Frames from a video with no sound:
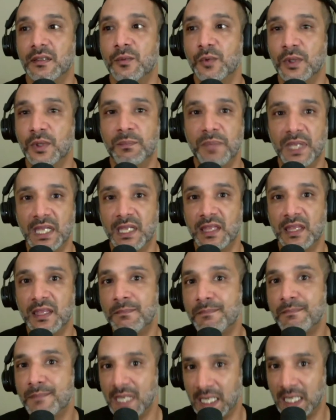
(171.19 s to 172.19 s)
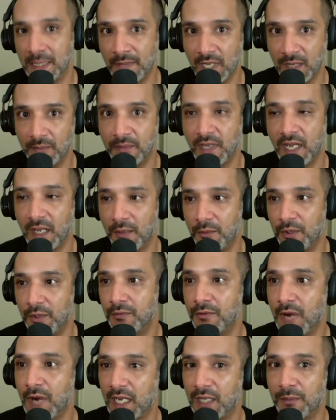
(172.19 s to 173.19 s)
would be the minimum I
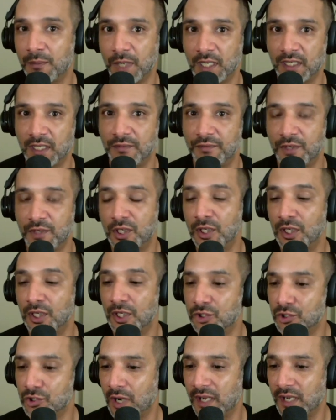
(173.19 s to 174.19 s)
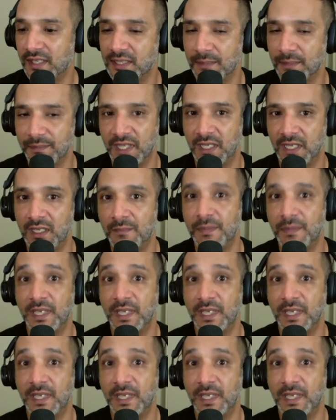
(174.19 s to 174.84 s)
would recommend if you're going to try something,